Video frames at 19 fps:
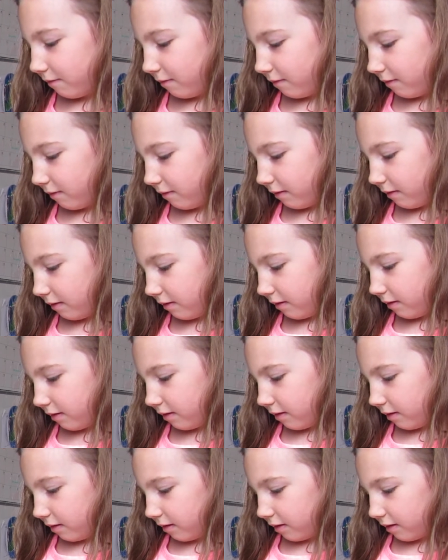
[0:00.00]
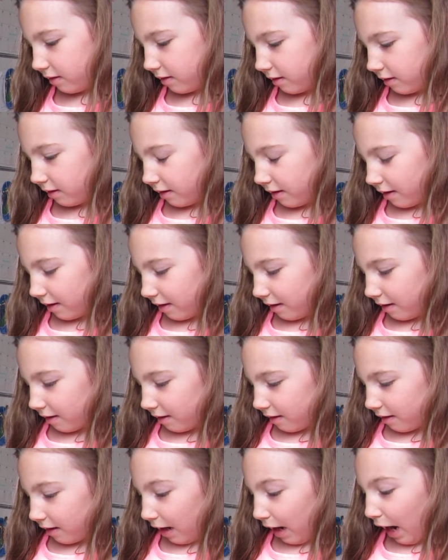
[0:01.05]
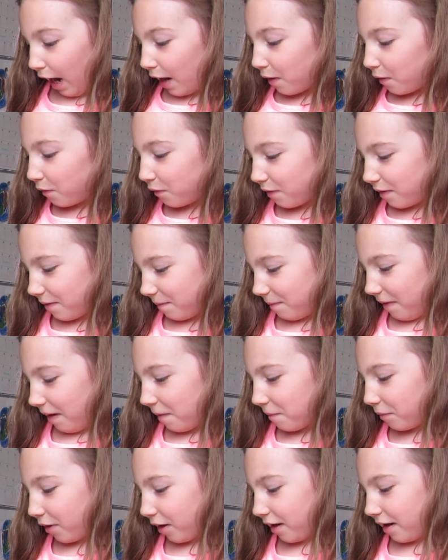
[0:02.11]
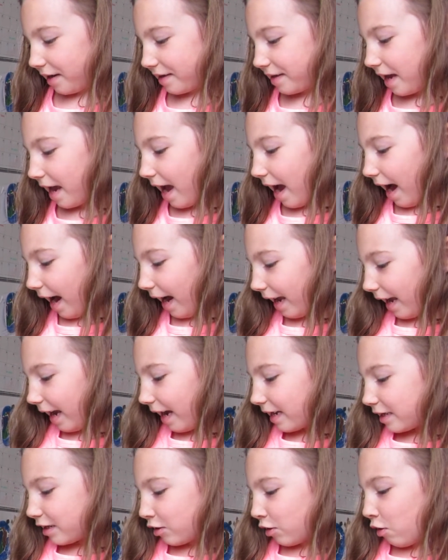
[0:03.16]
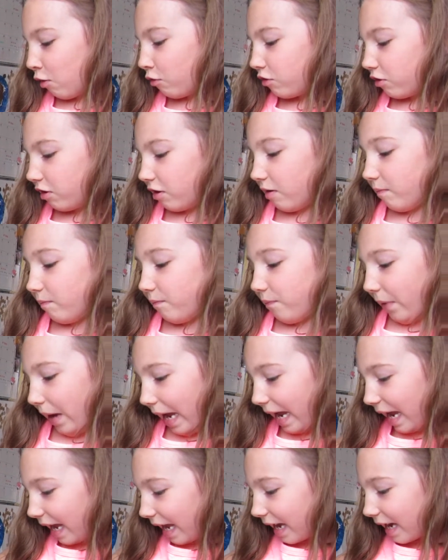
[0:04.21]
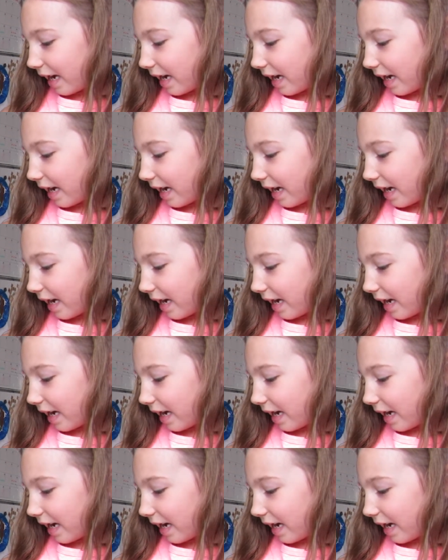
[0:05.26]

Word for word: What's their story? I don't remember because I had to go to the bank